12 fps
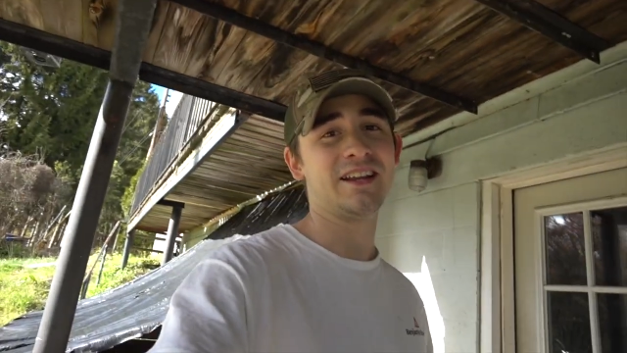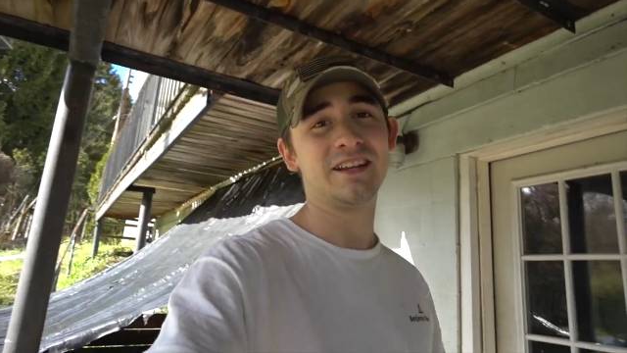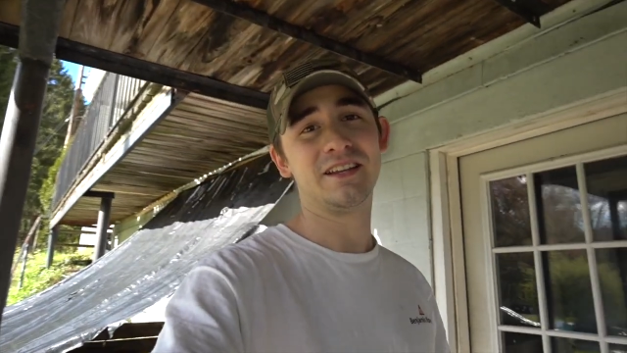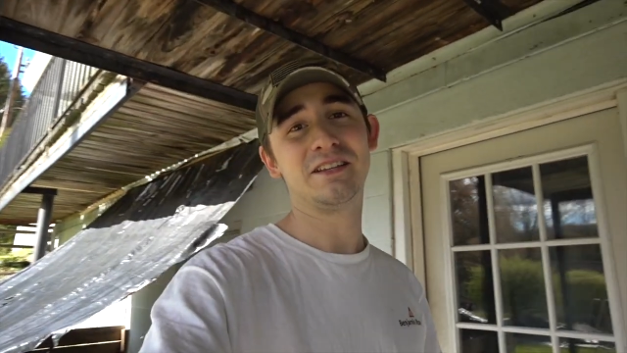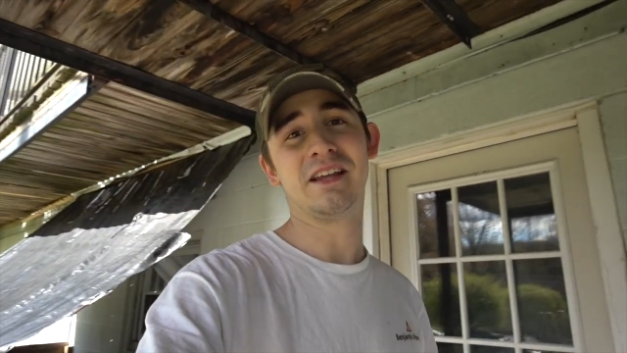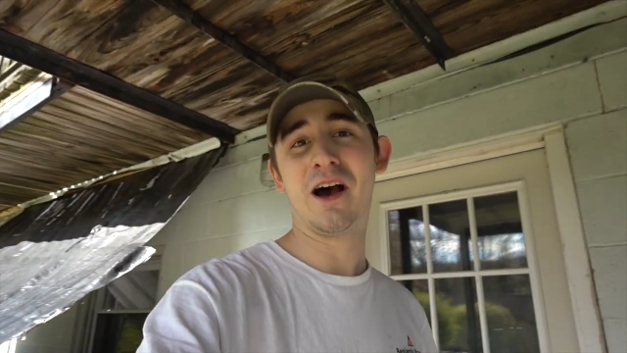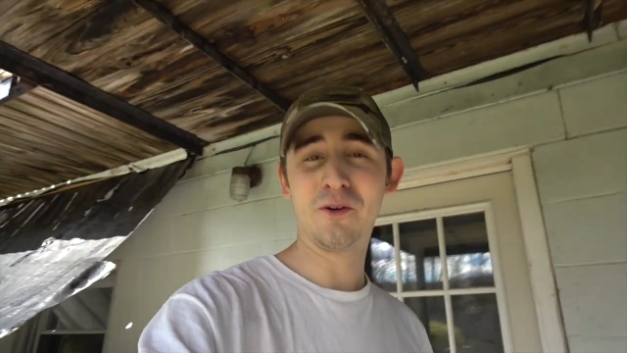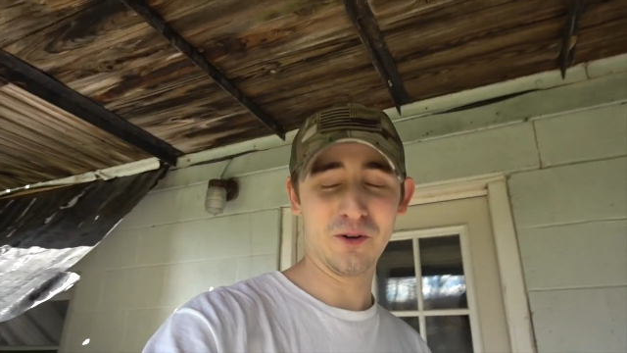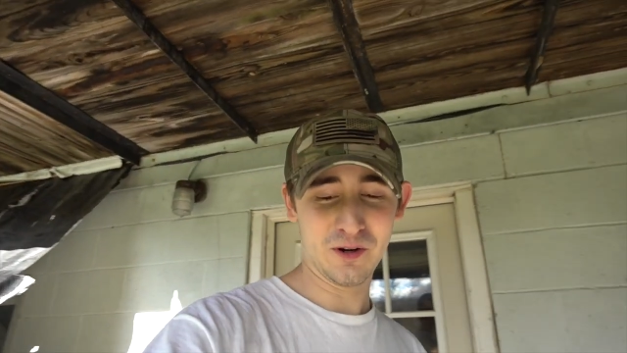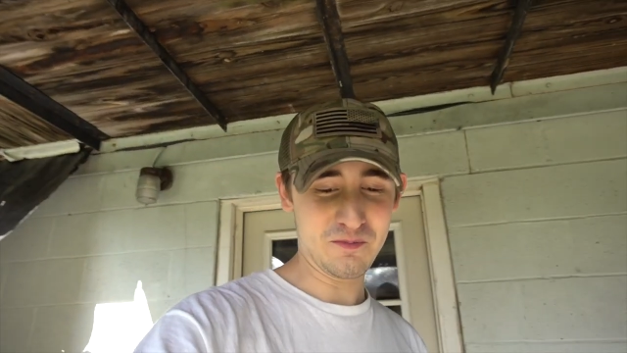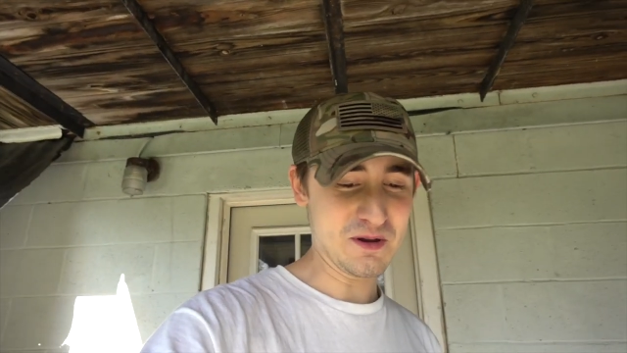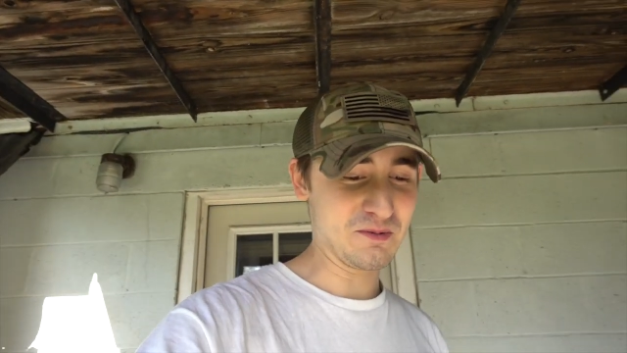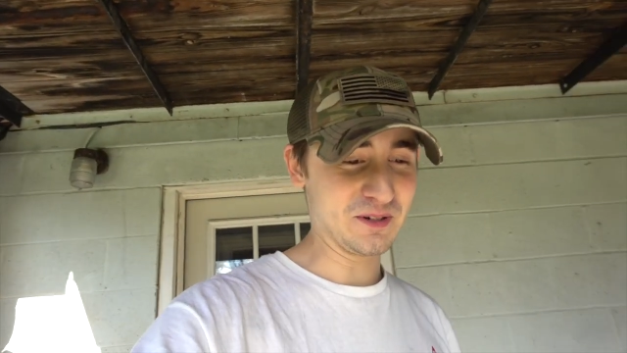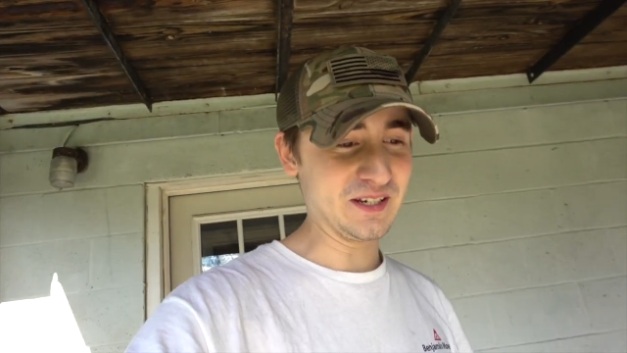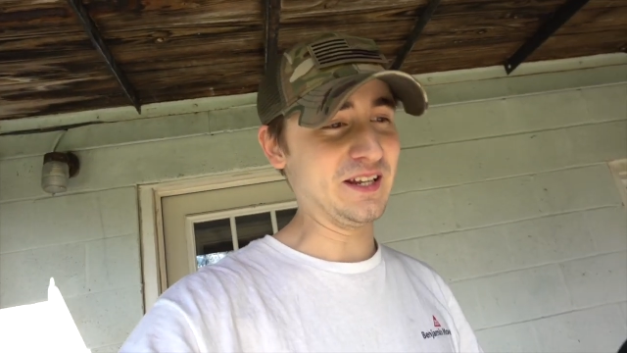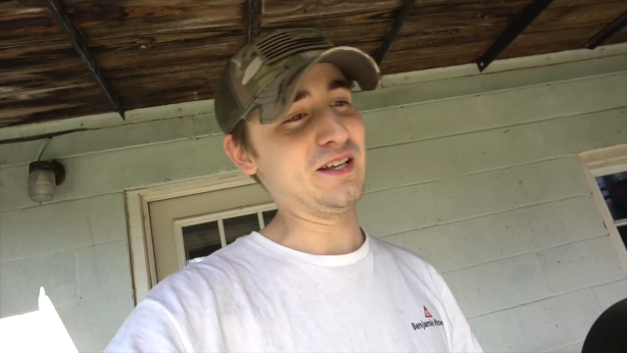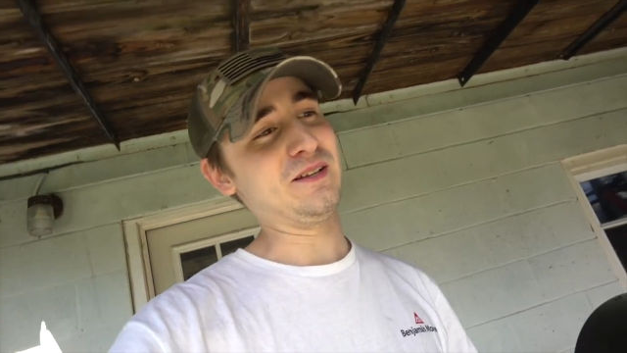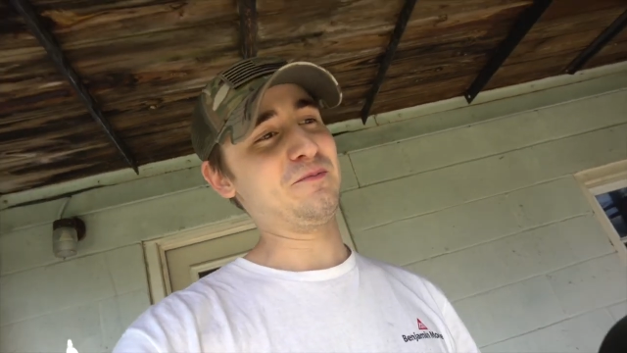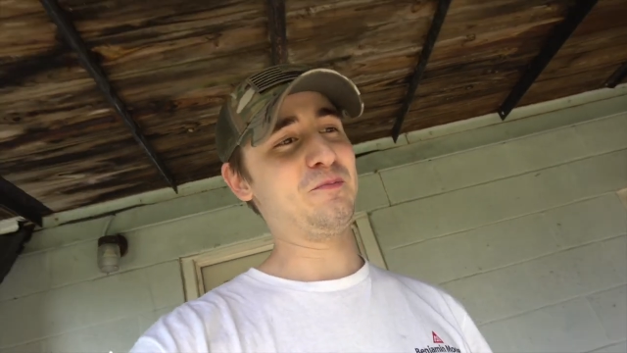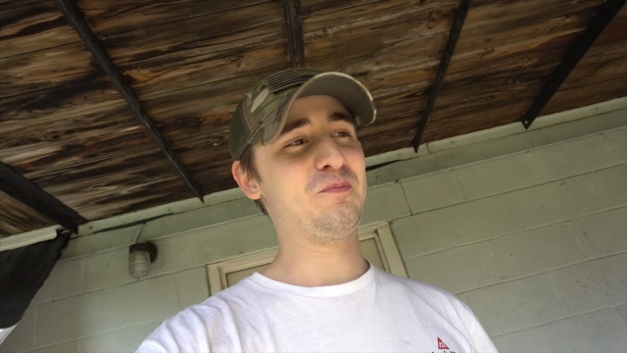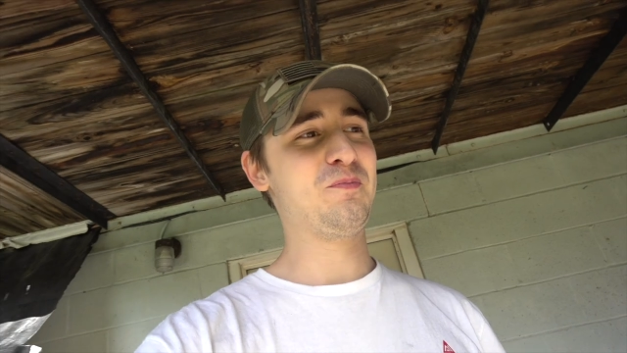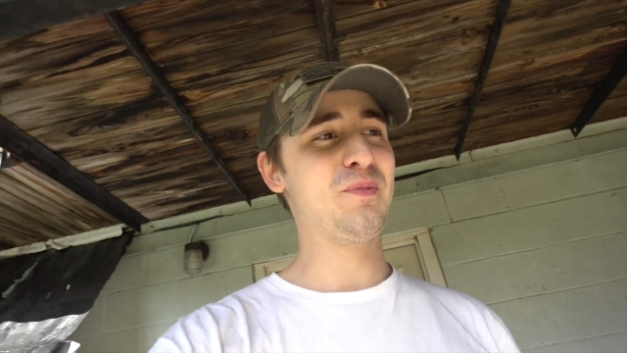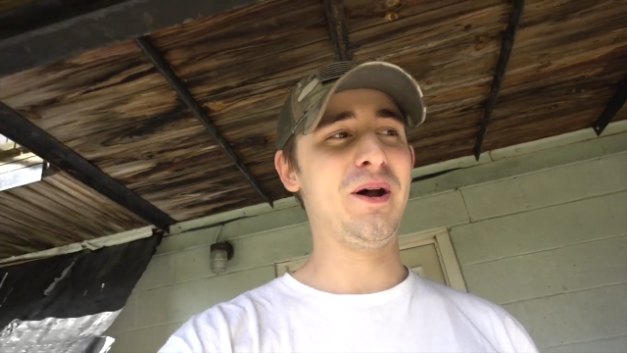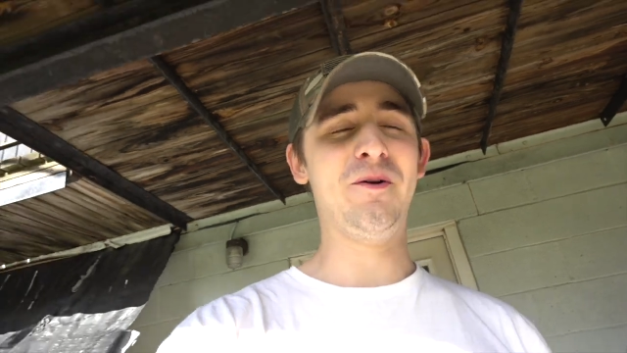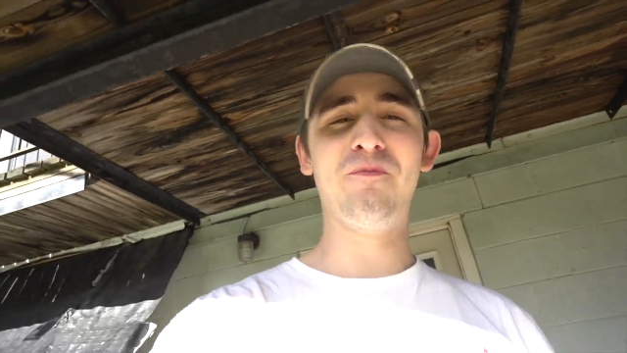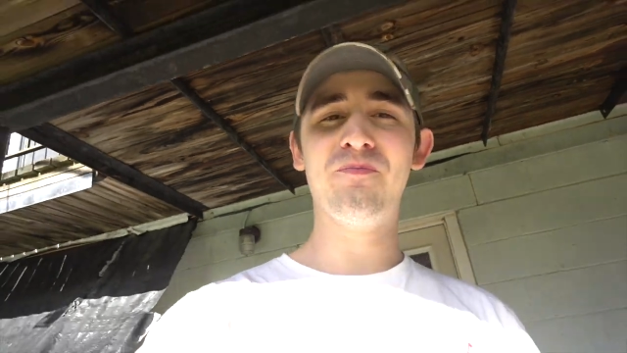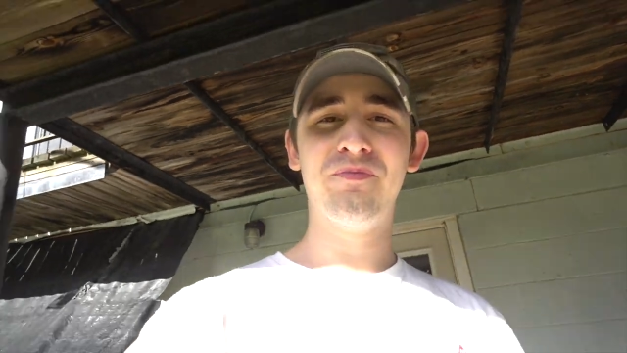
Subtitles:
I doubt you're gonna be able to get it, but